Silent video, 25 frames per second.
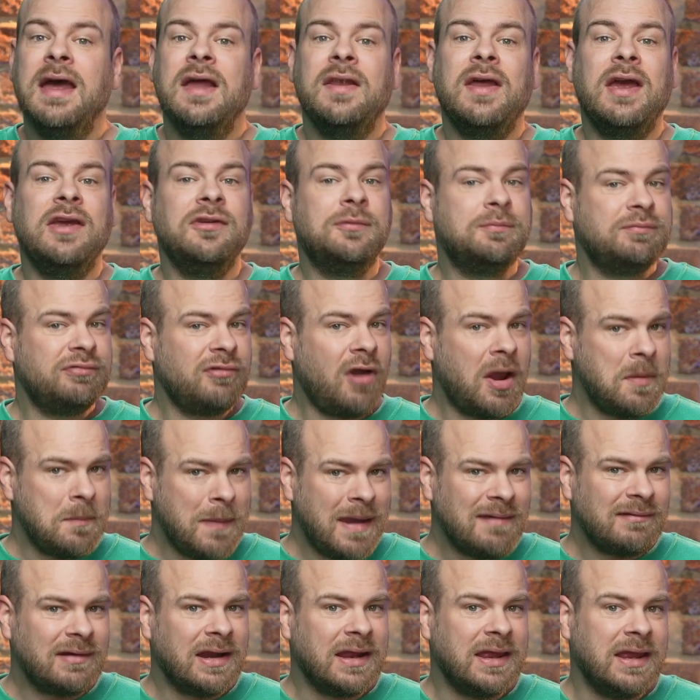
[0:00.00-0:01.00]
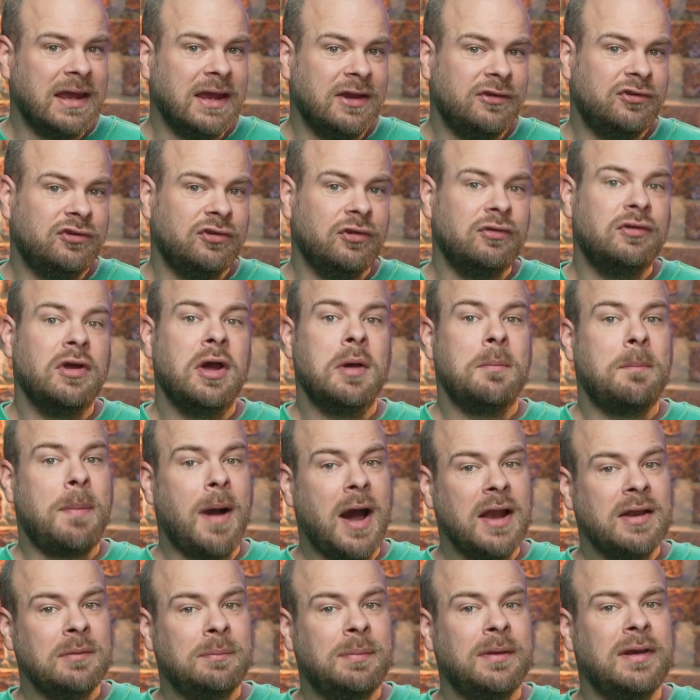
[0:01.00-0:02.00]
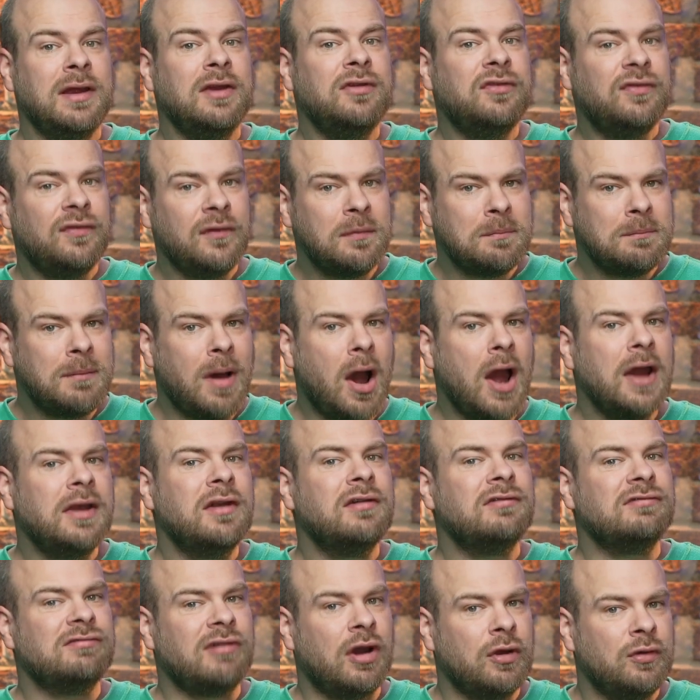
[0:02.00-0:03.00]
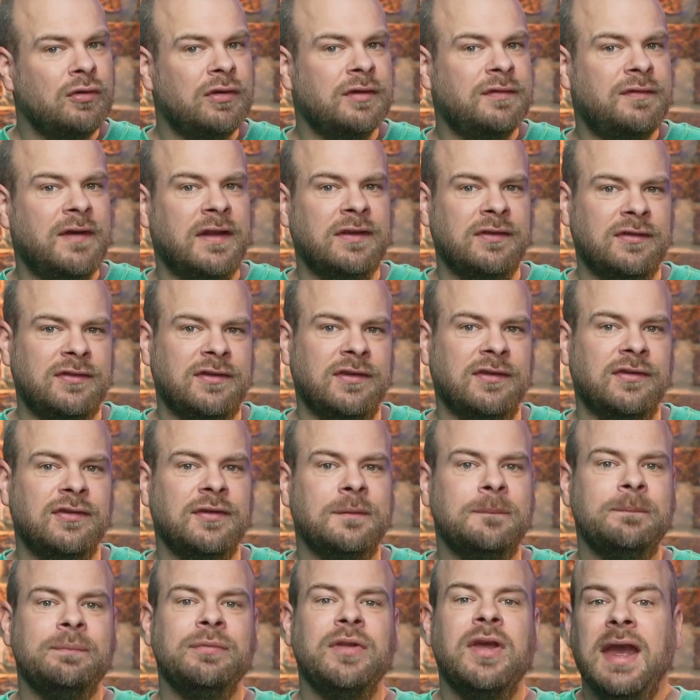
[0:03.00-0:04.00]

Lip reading: that is primarily issued by the police for minor road offences.